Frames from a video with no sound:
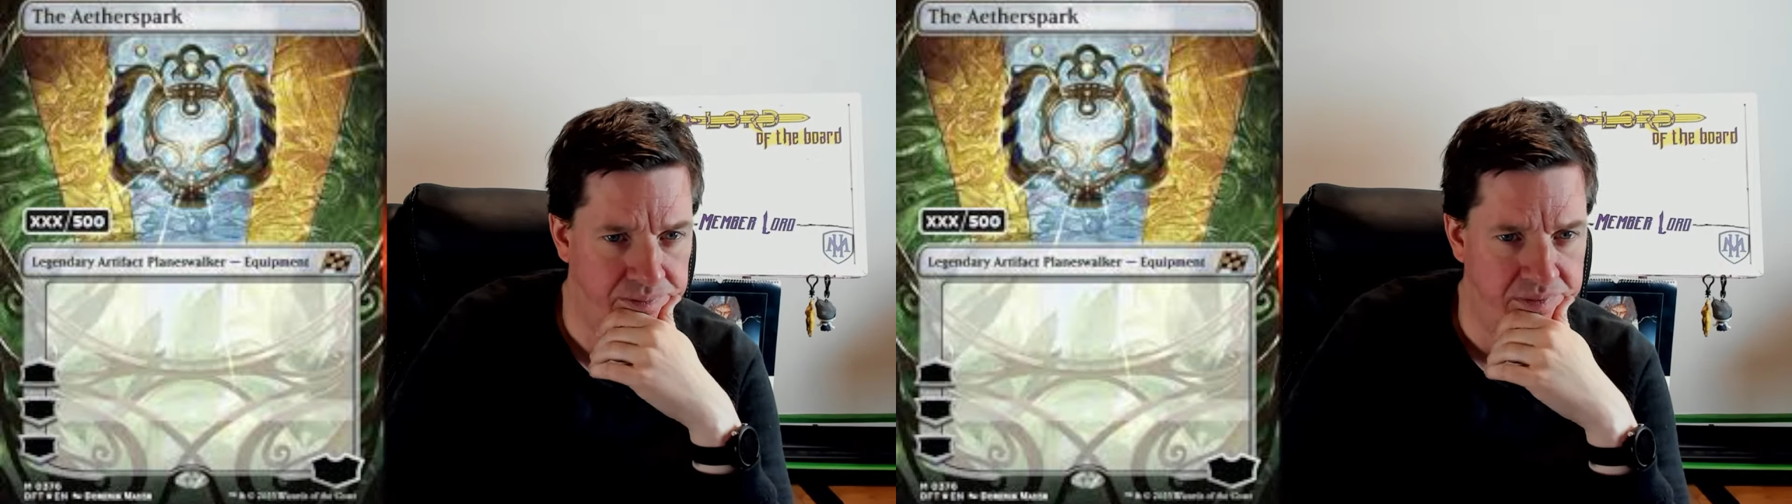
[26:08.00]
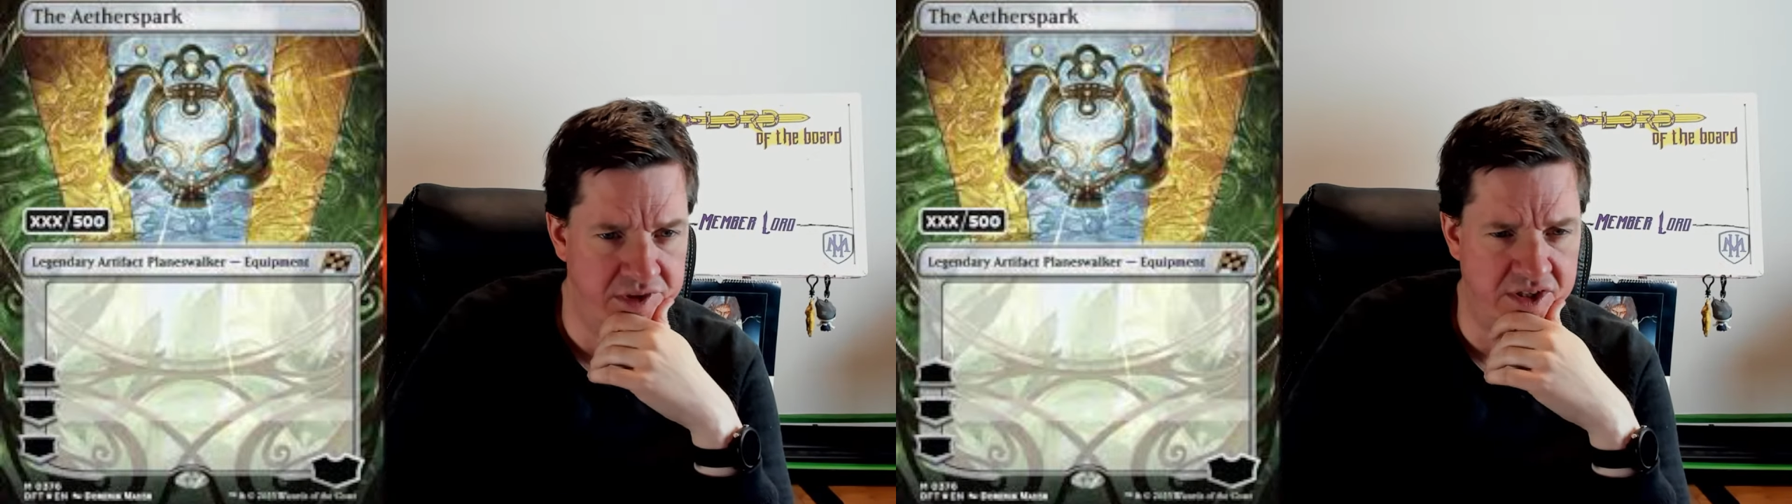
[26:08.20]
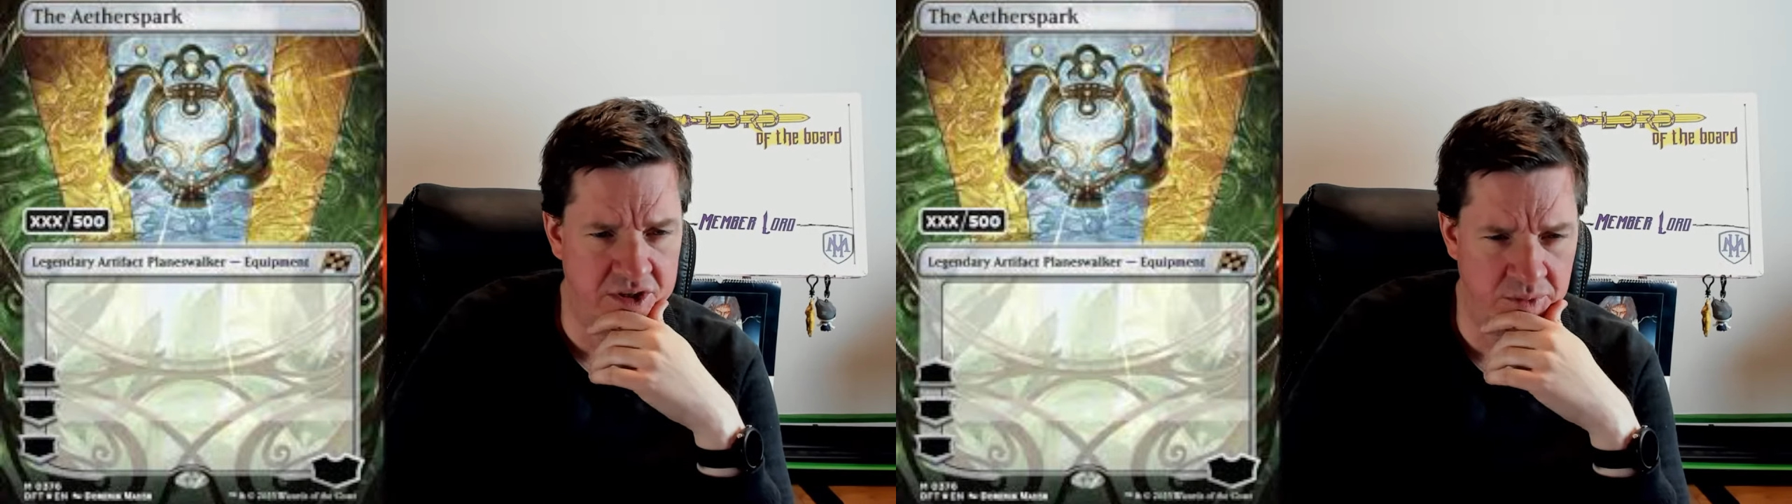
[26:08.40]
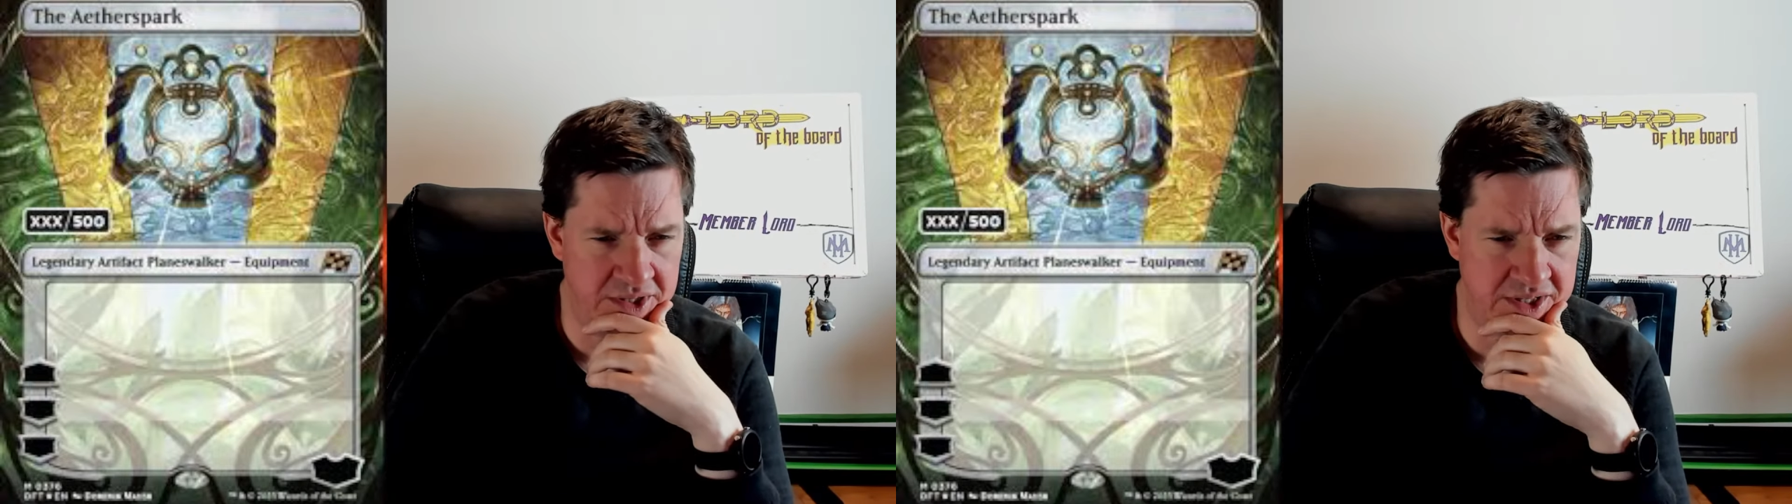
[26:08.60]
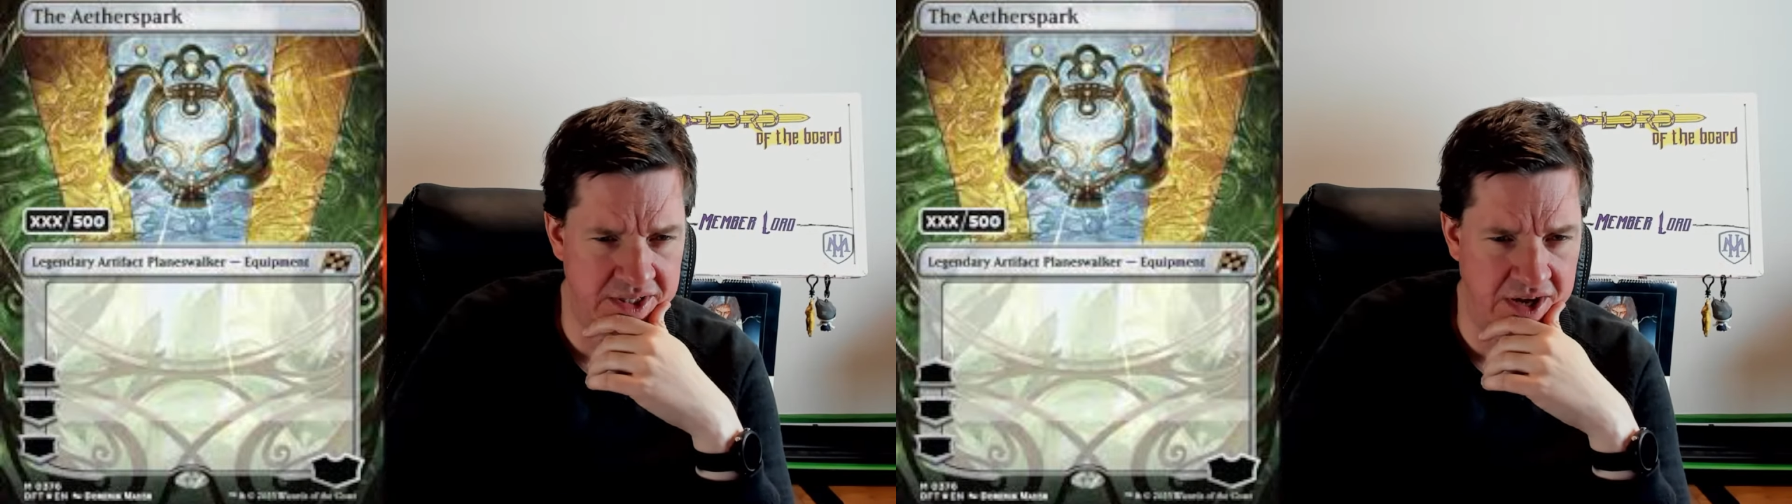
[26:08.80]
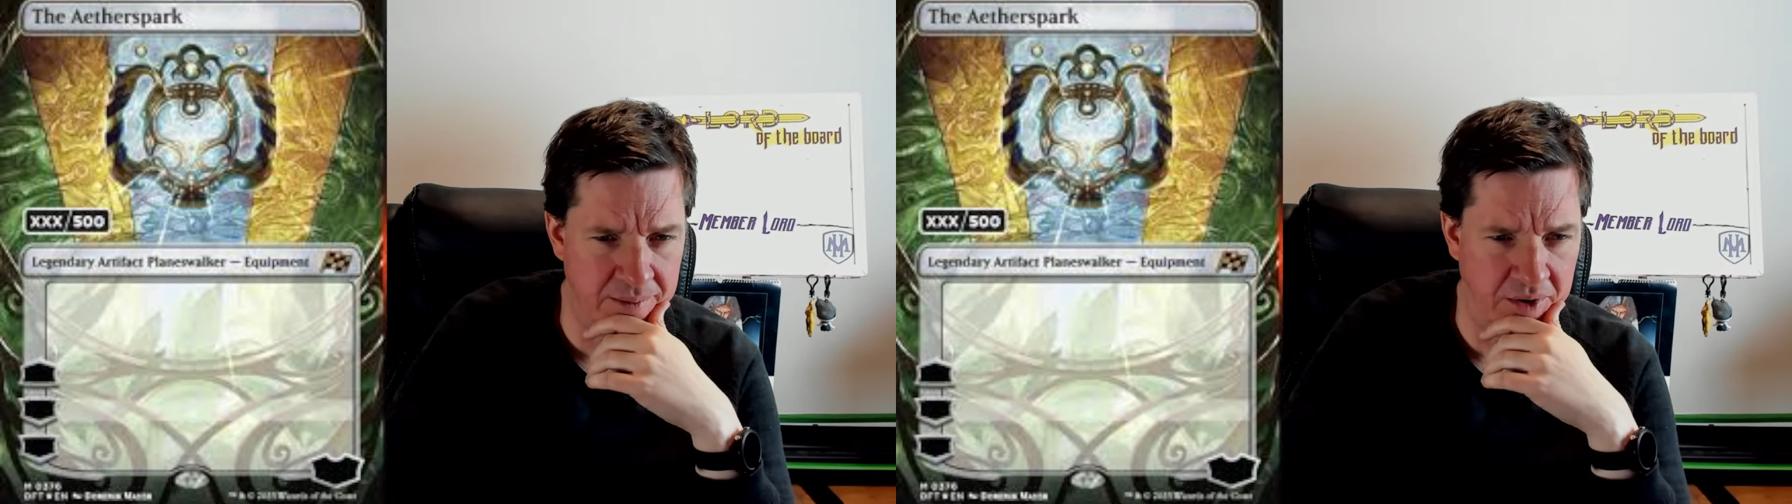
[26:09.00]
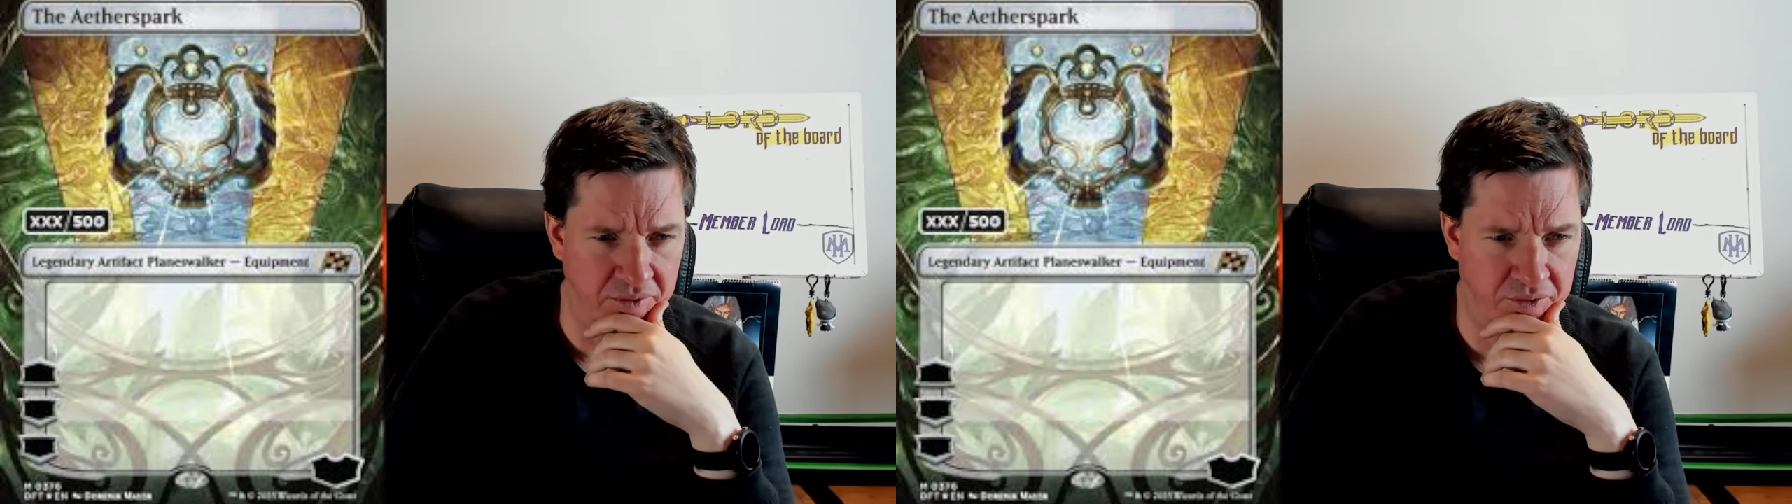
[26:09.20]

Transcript: So when does this come out?